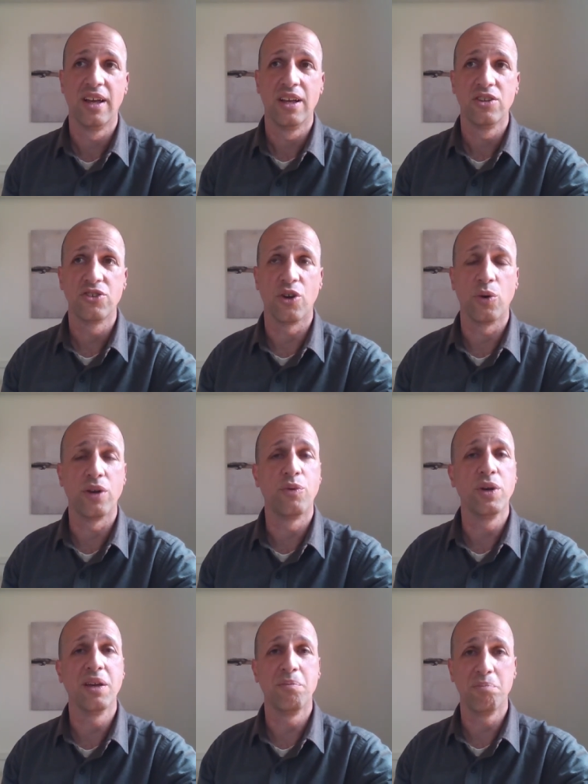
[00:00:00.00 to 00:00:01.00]
So if
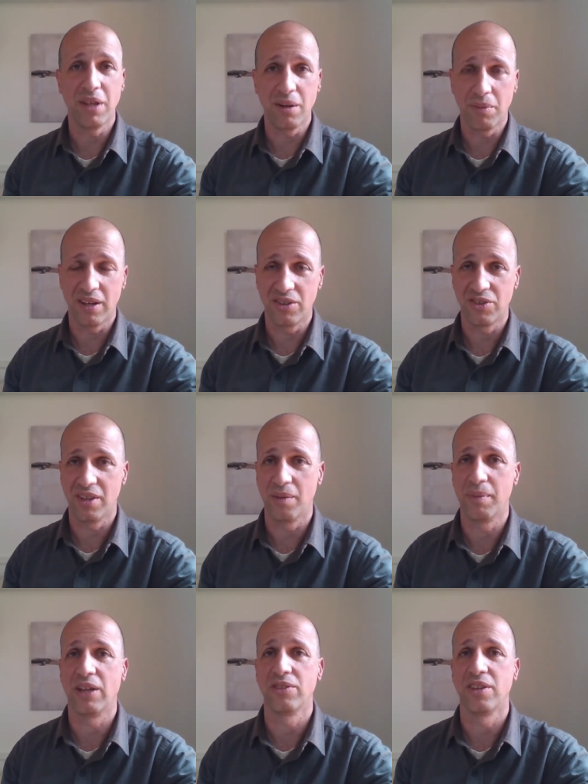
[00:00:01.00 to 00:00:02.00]
we can minimize the
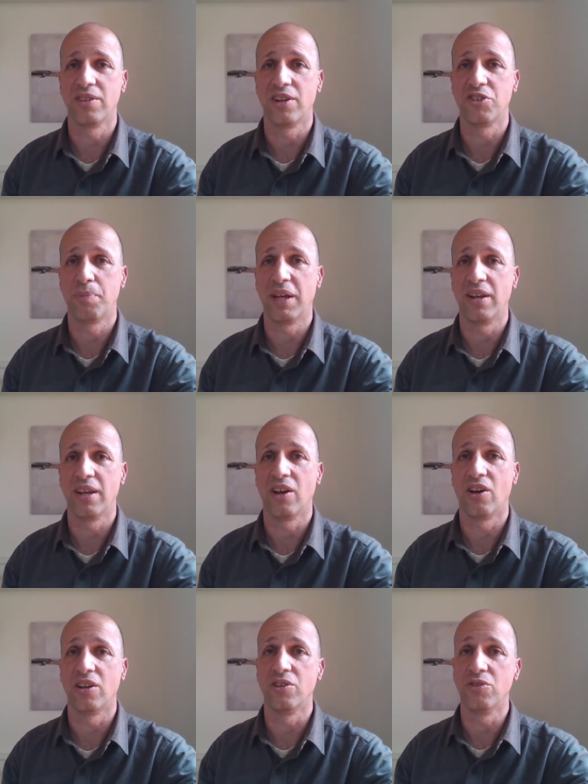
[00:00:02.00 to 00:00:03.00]
amount that they're spending
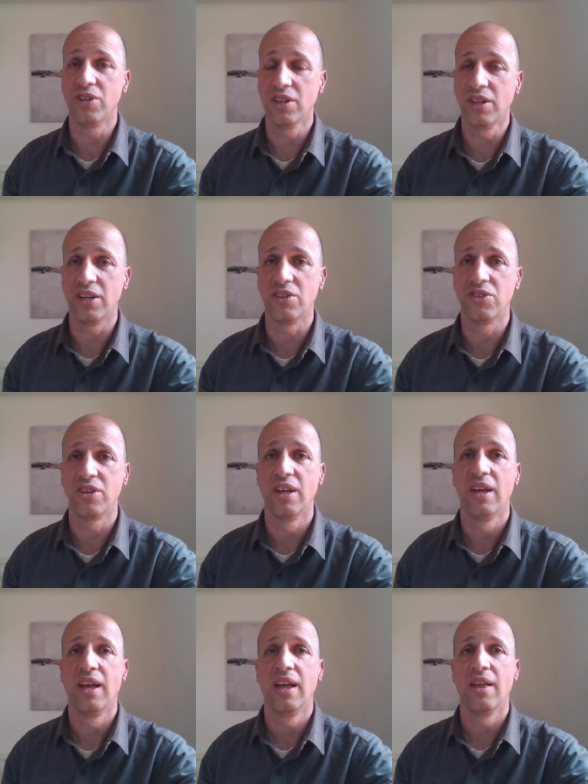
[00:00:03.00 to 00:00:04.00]
on utilities,
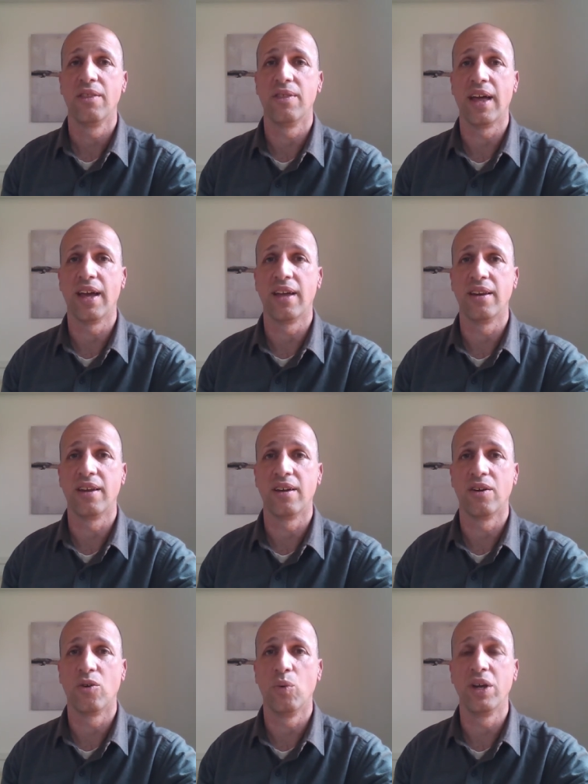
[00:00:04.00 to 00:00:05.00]
then
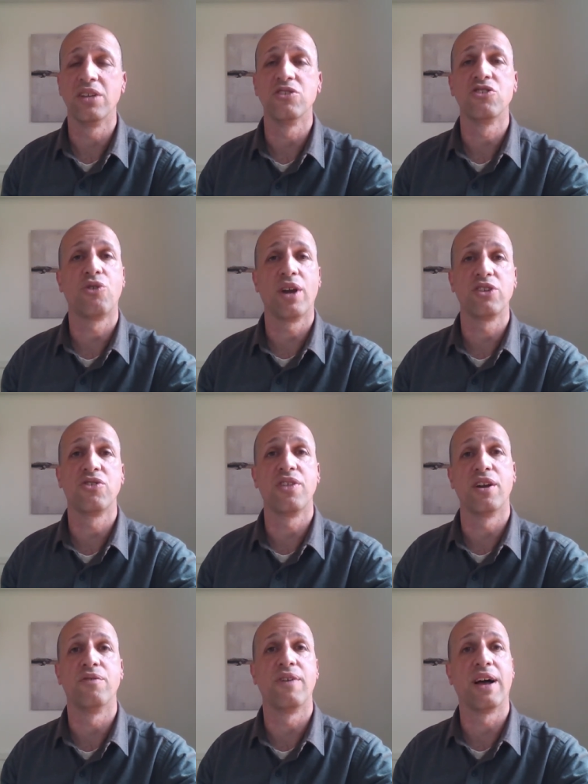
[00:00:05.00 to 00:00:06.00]
we can stretch
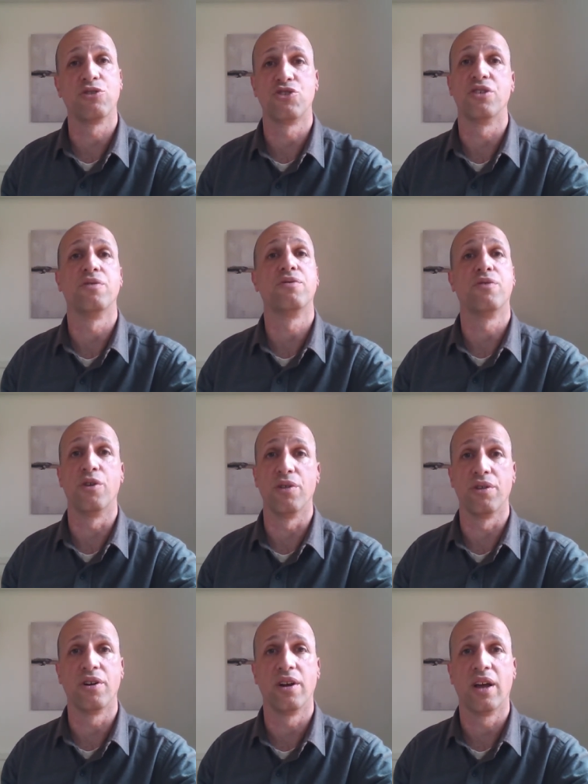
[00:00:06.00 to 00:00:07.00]
their voucher
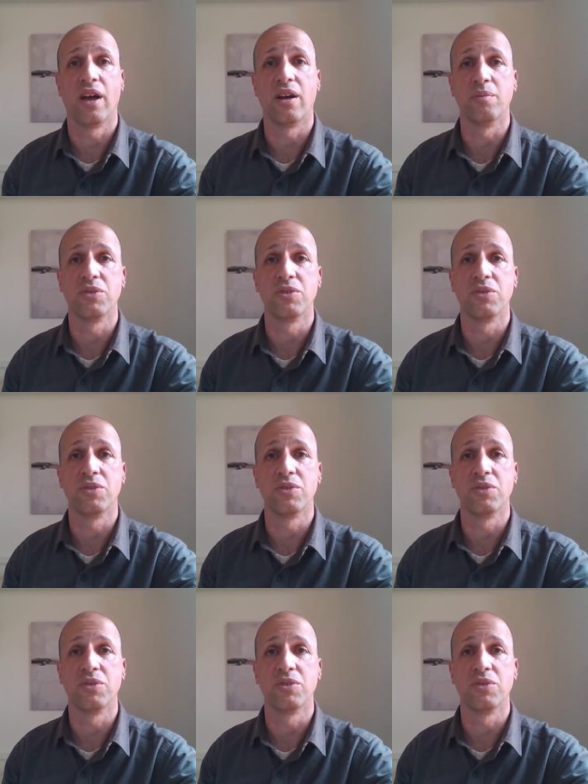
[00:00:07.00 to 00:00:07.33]
further. Um,